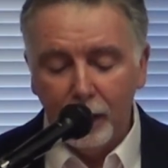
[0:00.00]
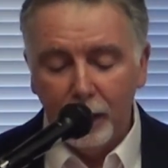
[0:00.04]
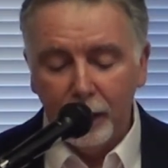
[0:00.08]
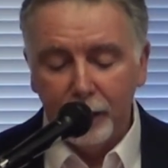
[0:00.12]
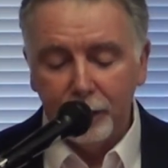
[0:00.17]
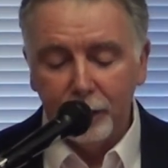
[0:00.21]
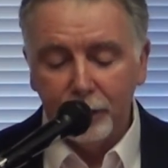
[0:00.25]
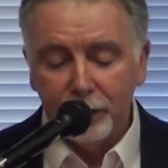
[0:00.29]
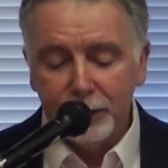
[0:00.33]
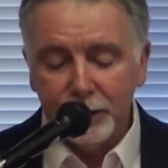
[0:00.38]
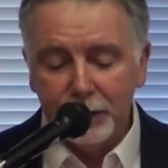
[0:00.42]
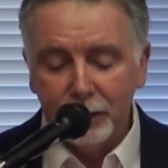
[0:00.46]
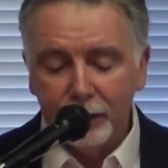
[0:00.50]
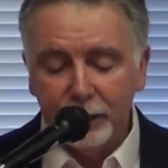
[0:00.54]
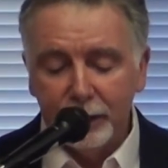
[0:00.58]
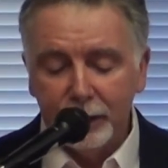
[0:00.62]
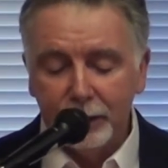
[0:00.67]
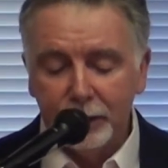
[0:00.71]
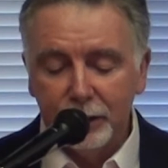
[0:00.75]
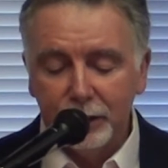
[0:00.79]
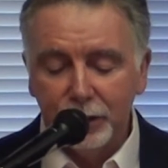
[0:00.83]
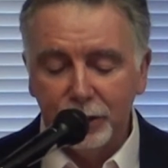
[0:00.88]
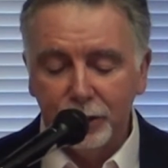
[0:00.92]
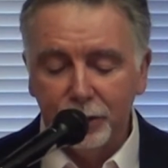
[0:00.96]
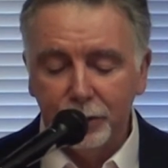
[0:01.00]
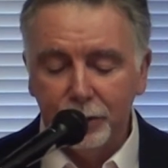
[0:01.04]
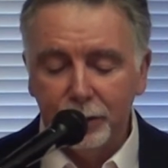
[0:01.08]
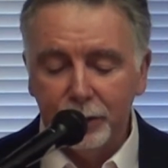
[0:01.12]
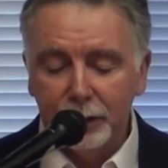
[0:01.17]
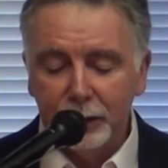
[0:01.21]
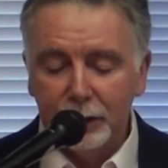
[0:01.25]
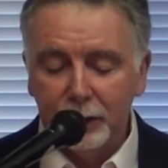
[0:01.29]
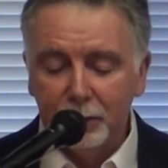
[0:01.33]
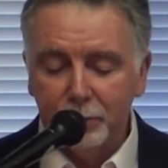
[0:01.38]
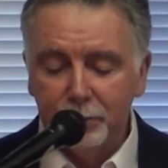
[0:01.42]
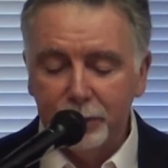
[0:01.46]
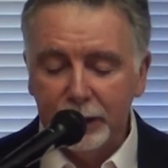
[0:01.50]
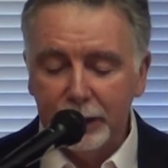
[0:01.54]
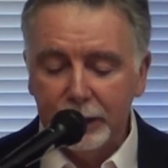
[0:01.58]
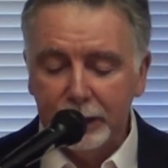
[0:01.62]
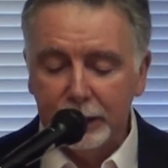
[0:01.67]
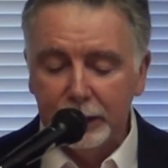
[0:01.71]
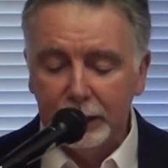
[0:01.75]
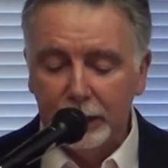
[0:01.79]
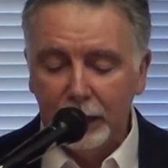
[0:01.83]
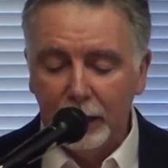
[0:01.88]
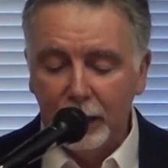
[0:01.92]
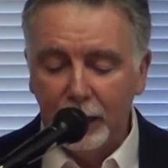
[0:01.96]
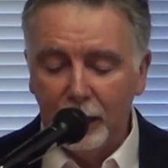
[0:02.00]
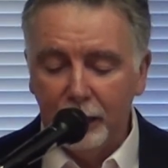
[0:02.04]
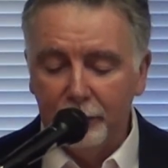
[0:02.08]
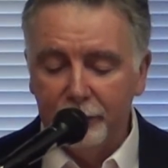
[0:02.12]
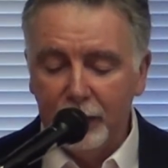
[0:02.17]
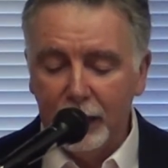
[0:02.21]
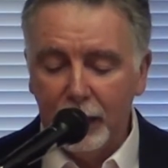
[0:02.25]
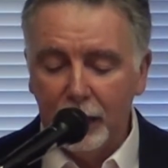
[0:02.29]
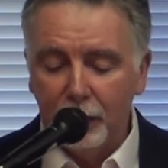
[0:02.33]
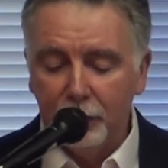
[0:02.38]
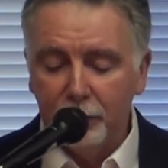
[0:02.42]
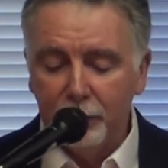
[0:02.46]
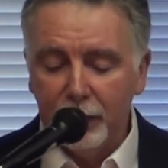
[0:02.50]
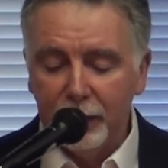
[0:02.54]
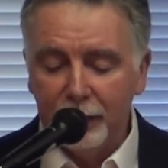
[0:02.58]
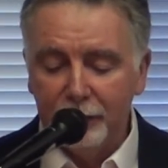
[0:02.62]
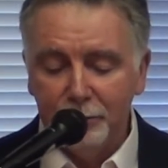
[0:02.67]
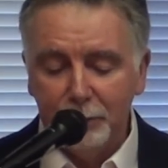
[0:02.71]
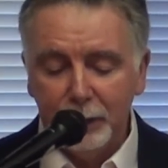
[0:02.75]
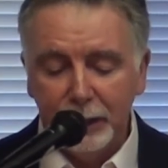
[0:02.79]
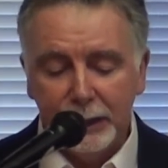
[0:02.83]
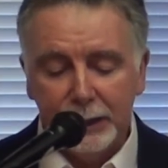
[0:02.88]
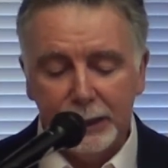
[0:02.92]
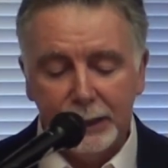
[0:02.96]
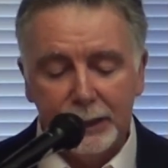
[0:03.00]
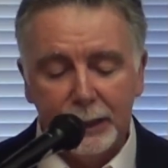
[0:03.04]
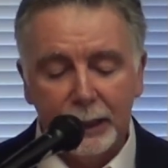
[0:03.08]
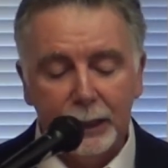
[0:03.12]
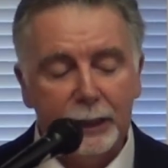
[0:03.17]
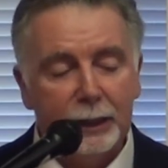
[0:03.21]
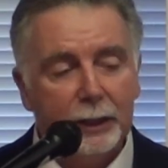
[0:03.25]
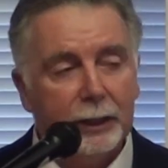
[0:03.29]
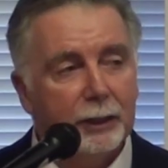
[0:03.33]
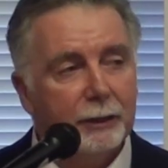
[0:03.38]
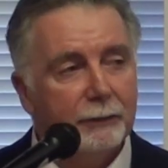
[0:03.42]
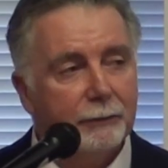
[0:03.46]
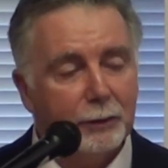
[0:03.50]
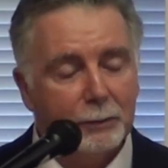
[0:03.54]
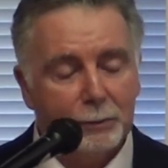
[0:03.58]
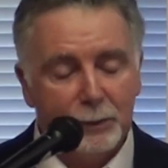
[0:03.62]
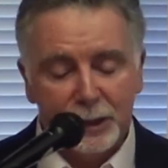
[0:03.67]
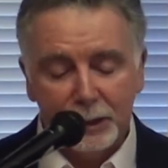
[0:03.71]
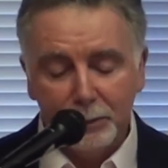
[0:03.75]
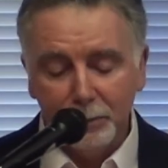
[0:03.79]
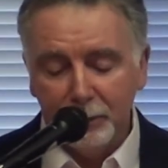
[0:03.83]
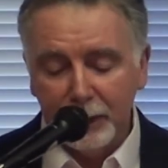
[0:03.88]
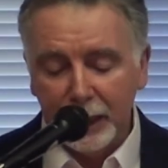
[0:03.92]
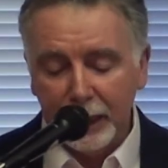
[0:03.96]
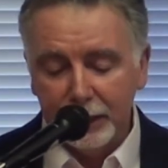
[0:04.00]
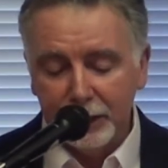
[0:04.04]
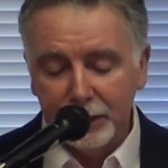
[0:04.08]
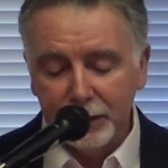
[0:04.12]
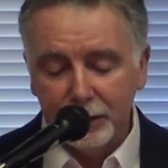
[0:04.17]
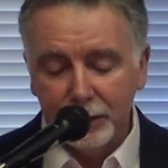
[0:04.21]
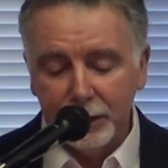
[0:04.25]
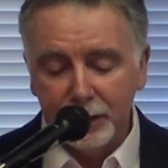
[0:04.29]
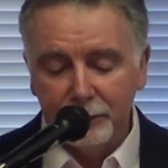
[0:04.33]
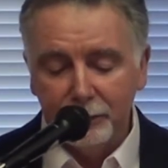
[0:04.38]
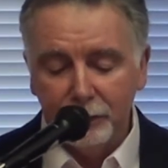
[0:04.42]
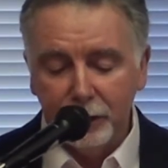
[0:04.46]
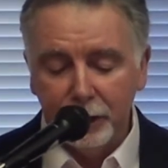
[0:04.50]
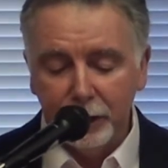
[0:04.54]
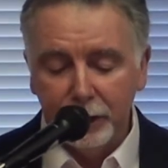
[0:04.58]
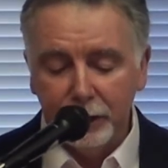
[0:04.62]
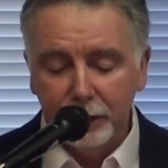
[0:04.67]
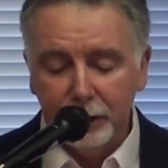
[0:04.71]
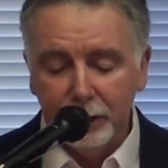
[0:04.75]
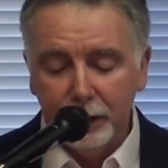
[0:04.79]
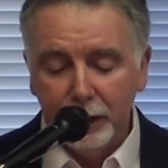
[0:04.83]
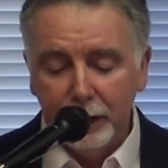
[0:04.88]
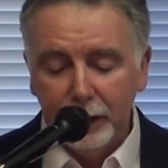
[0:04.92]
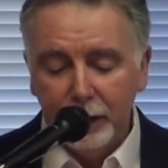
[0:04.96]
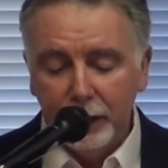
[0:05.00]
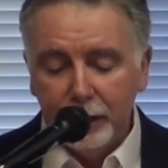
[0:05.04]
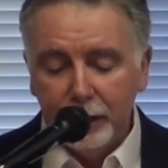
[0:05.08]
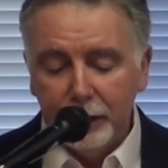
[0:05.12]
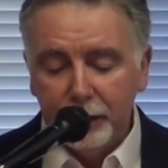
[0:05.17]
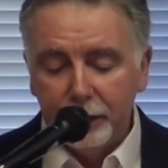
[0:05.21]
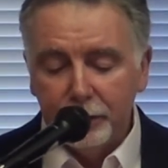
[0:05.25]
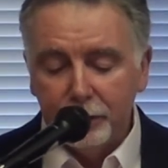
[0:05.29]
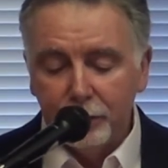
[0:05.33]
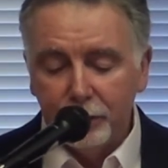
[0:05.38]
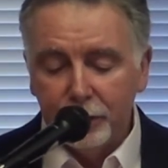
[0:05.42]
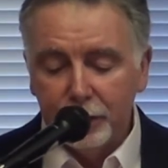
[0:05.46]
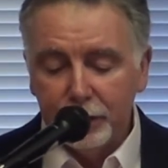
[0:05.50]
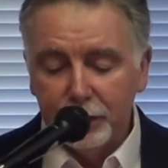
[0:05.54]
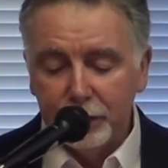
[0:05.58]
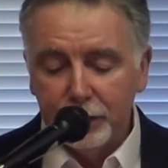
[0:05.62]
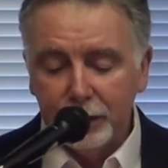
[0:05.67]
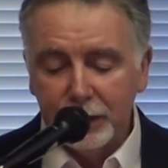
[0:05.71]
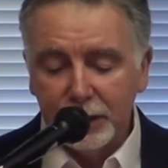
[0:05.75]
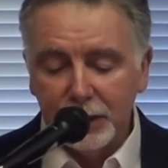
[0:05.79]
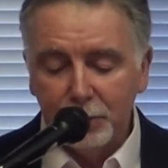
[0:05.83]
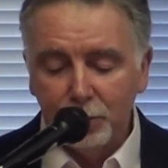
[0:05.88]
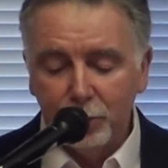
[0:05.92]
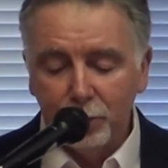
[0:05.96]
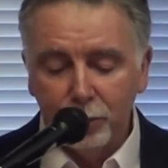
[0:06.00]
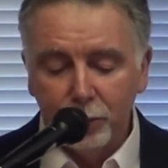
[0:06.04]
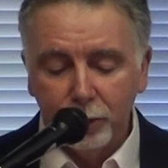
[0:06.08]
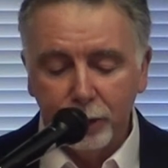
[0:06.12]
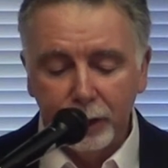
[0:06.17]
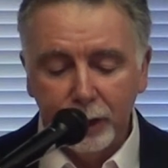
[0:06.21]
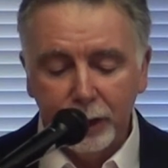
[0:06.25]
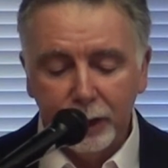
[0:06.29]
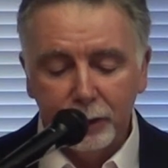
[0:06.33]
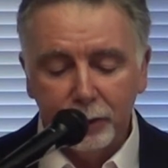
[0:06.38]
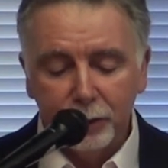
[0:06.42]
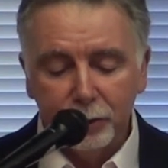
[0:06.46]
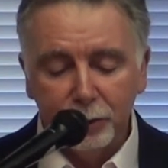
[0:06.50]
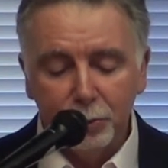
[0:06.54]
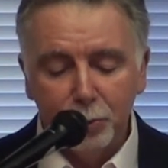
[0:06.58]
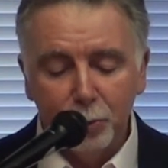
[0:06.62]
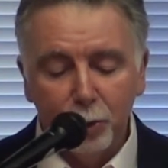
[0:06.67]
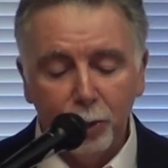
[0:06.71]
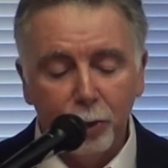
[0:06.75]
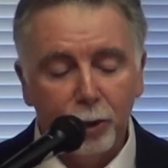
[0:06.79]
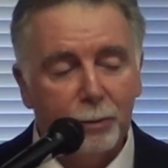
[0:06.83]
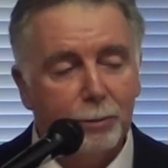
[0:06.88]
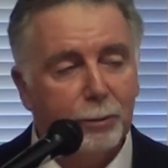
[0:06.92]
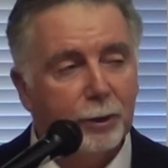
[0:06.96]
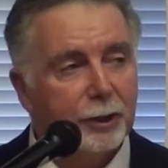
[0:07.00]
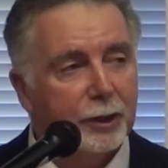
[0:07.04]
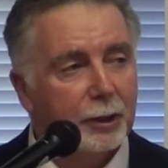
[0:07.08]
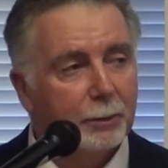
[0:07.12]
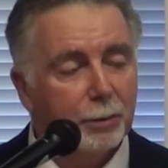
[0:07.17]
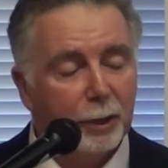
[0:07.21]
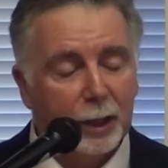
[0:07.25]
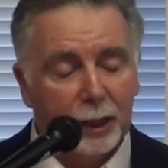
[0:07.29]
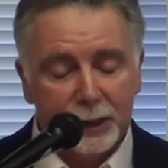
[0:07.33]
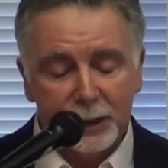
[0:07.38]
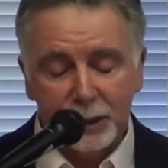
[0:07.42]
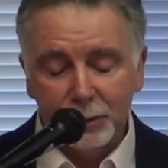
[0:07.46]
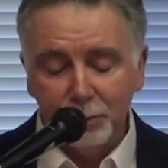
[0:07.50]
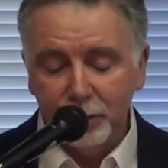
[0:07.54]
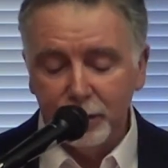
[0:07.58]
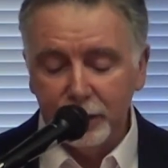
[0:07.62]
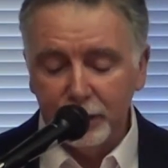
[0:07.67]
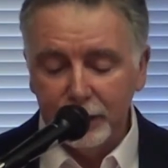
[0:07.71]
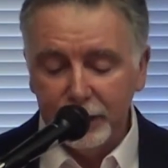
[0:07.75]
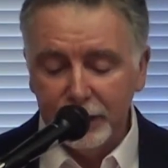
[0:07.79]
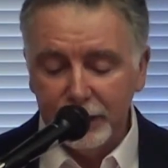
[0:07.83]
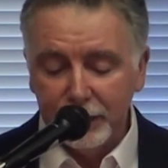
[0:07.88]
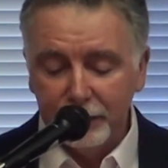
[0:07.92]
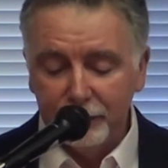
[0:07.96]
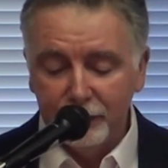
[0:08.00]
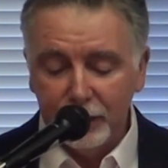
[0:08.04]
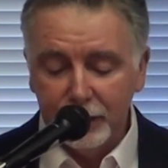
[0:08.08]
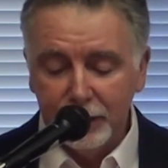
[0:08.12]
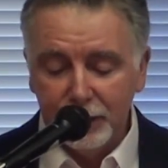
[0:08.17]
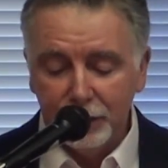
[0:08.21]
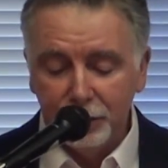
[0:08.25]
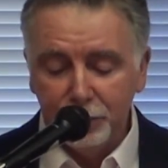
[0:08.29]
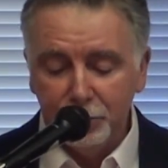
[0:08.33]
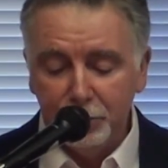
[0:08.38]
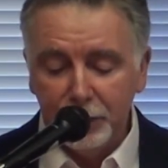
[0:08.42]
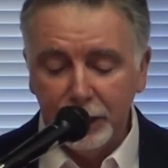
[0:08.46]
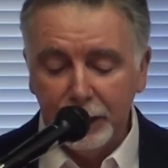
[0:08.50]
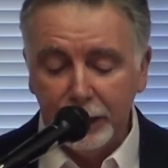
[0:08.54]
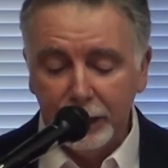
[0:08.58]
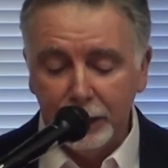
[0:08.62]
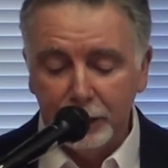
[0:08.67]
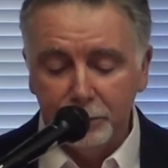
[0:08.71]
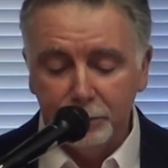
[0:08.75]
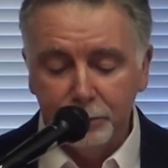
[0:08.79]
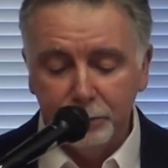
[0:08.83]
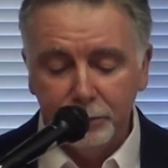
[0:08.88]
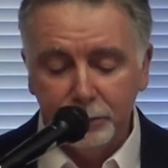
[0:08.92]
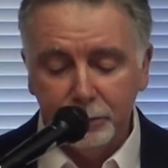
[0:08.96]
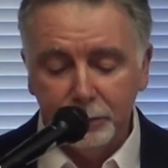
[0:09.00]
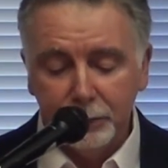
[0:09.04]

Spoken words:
I'd also like to show you a little bit of how I've been studying from some masters of art in order to explore and learn more about the possibilities of this new medium.